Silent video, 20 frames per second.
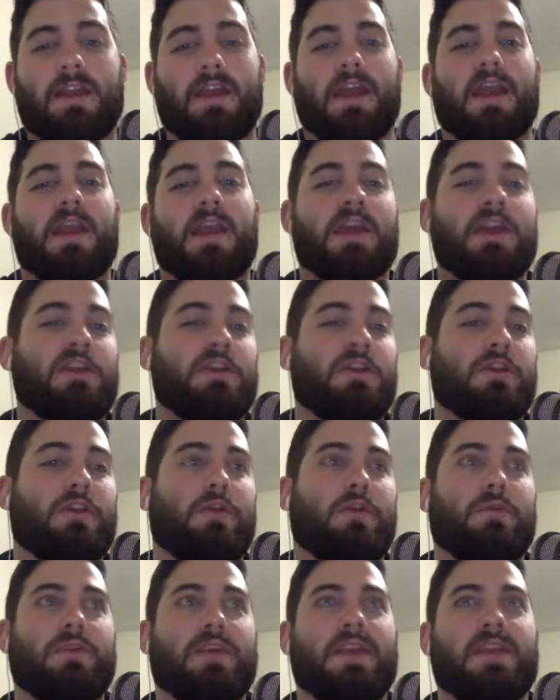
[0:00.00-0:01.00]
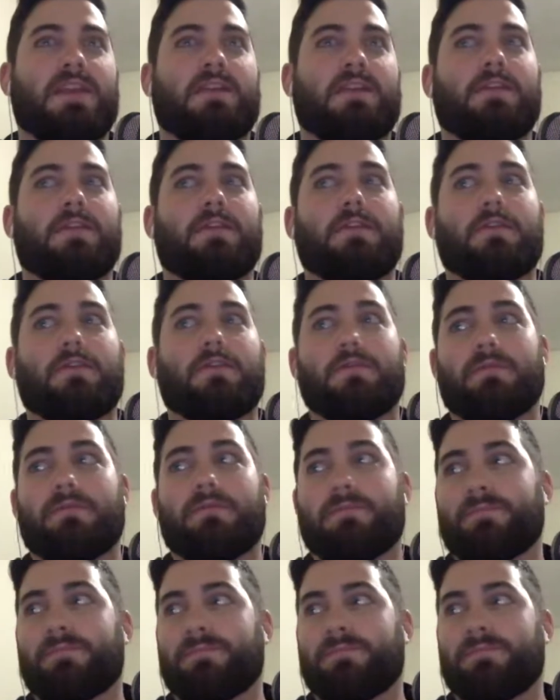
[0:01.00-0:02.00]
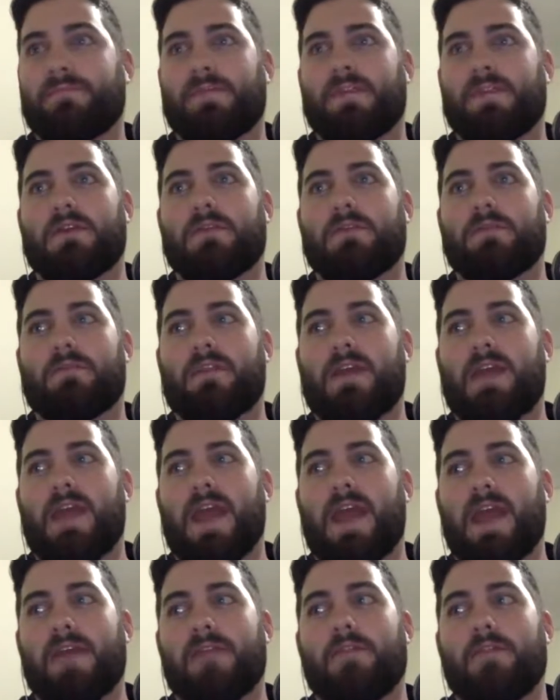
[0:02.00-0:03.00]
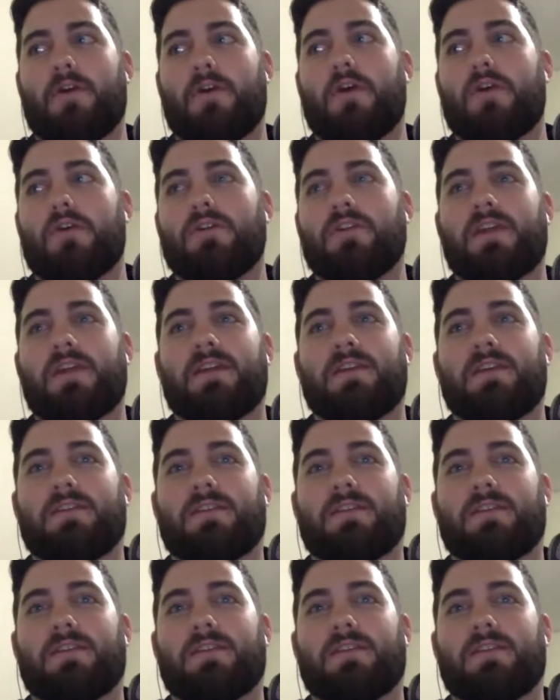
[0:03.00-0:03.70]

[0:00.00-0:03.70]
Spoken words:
and you don't need to have all these